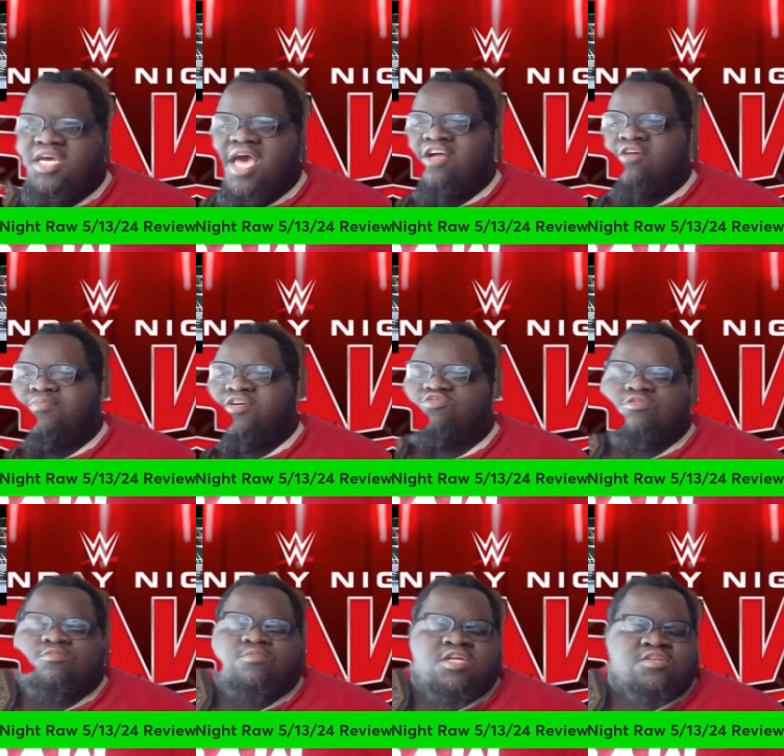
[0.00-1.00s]
Adam Pearce was
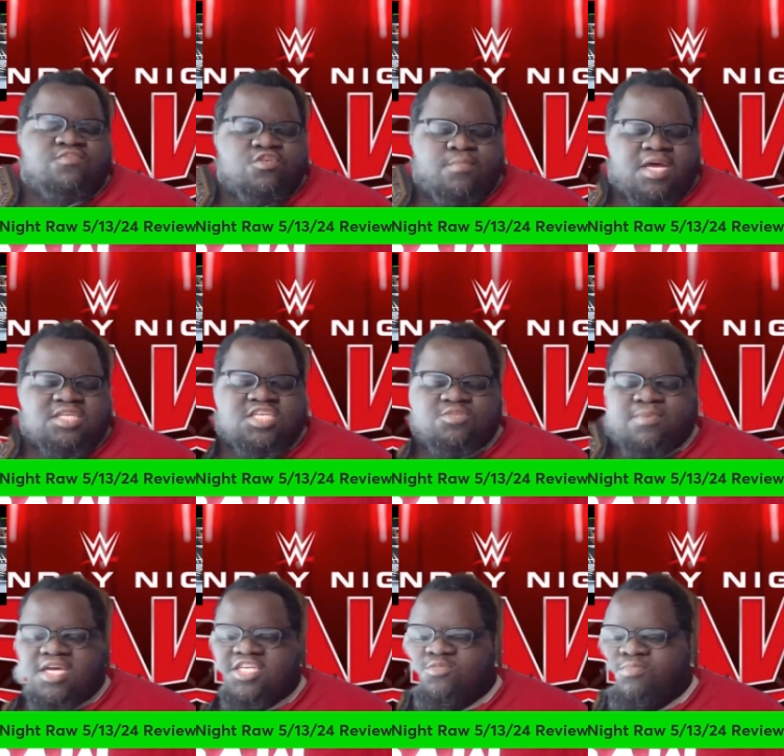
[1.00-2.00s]
interviewed backstage
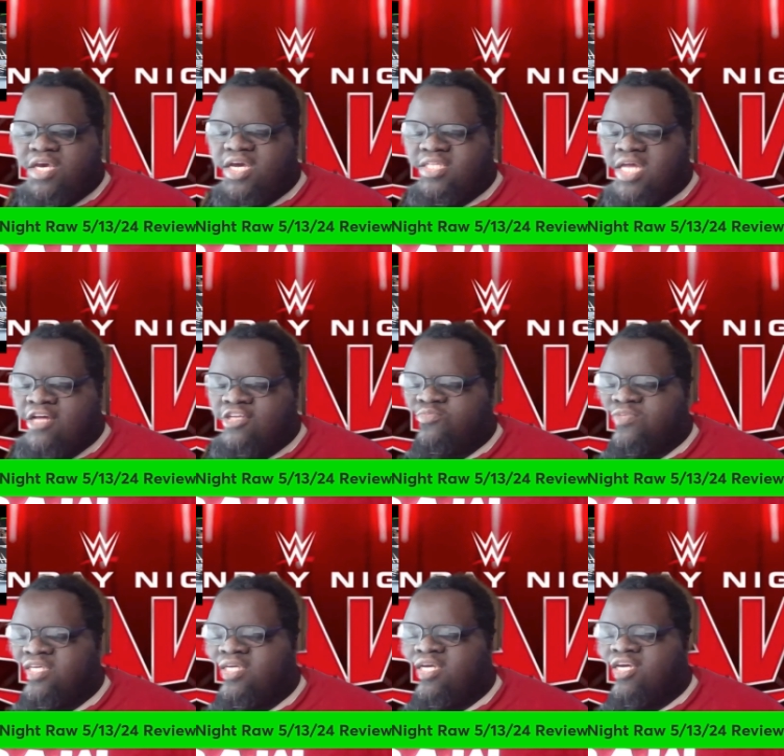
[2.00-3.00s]
about his big
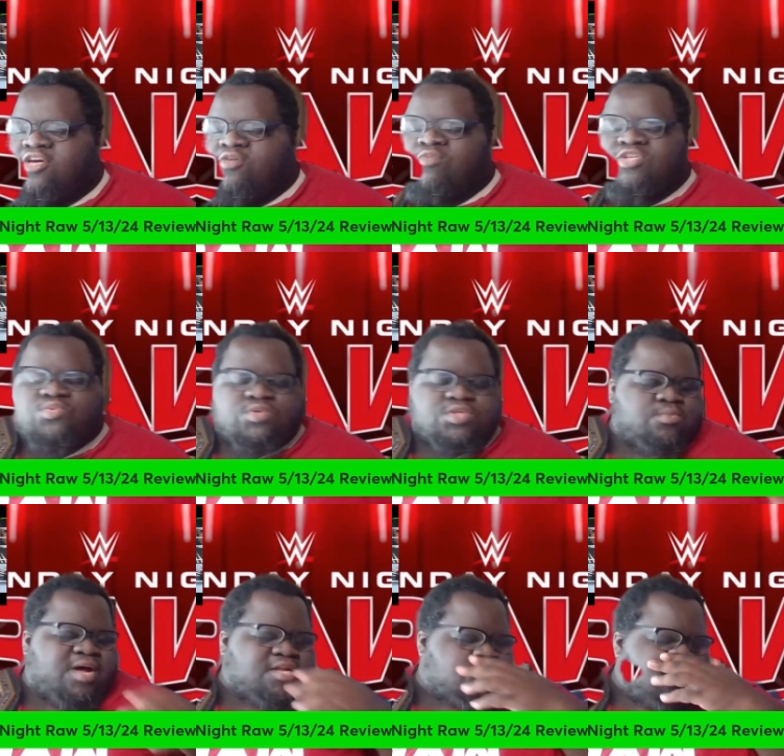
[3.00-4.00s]
announcement, which was
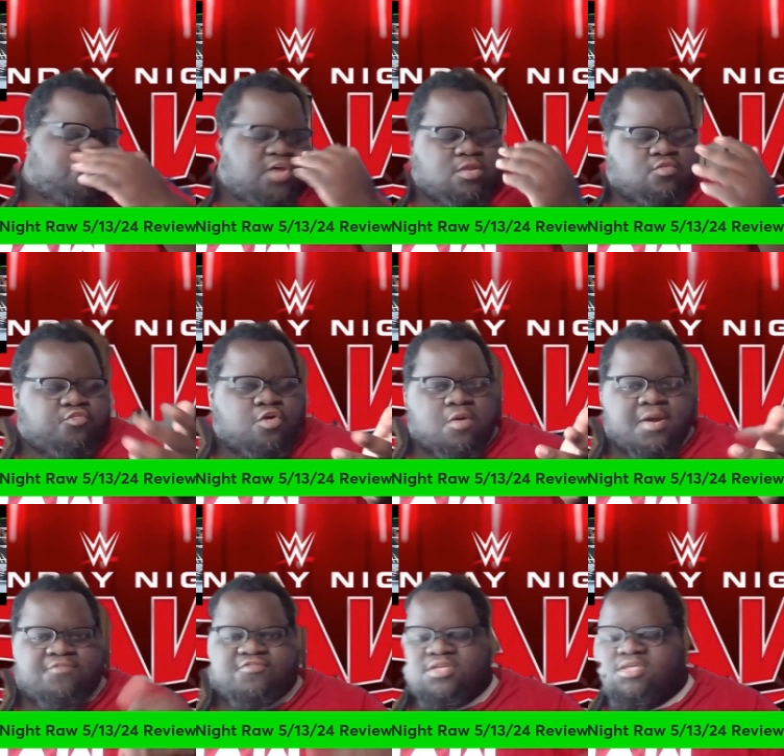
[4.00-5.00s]
about the fatal
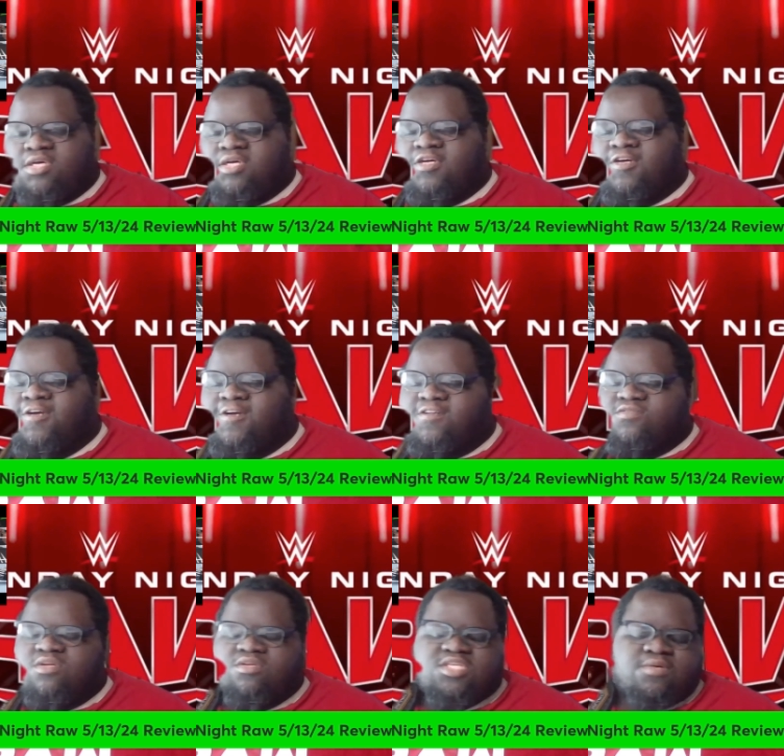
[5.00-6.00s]
four-way for the
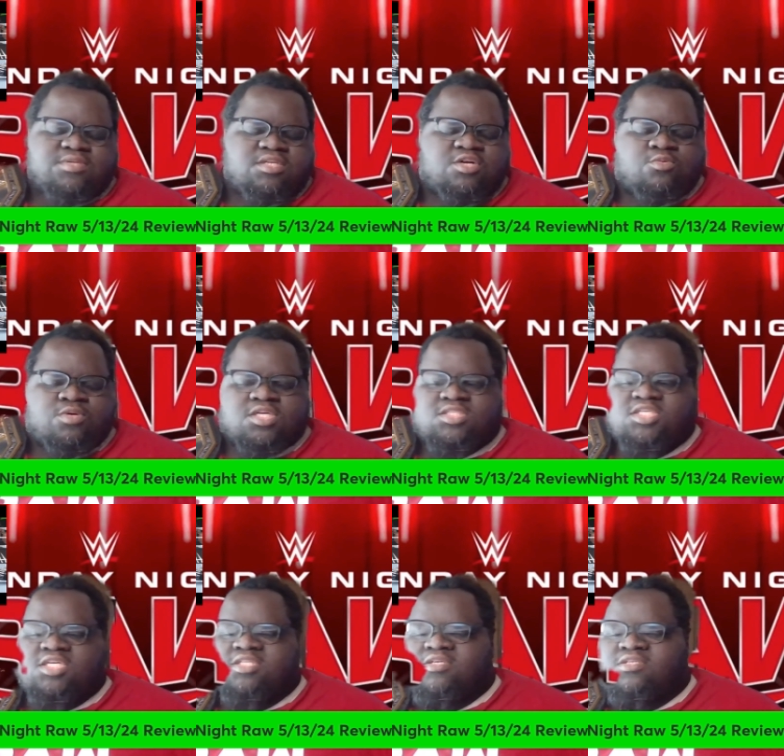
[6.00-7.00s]
to determine the number one
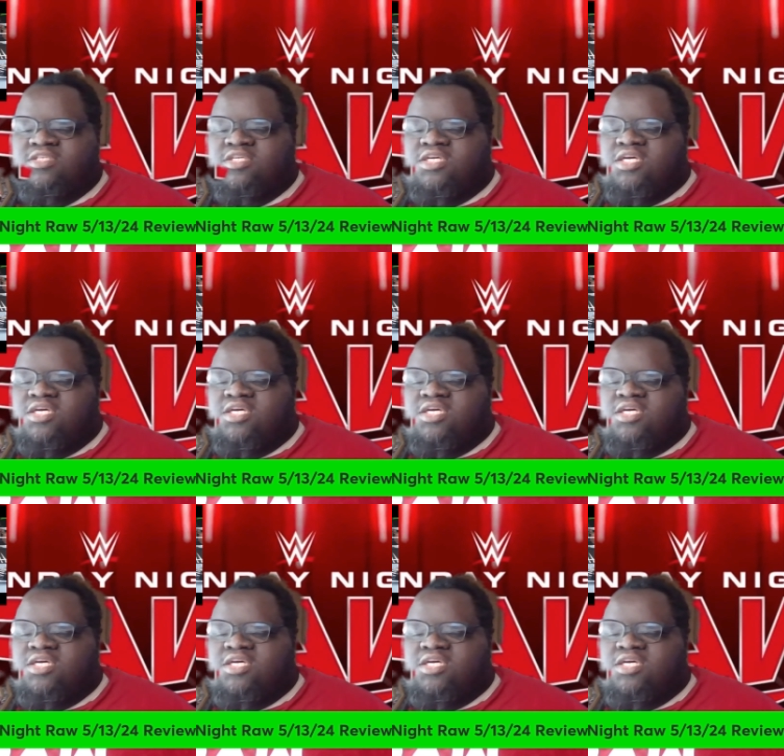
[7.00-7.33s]
contenders.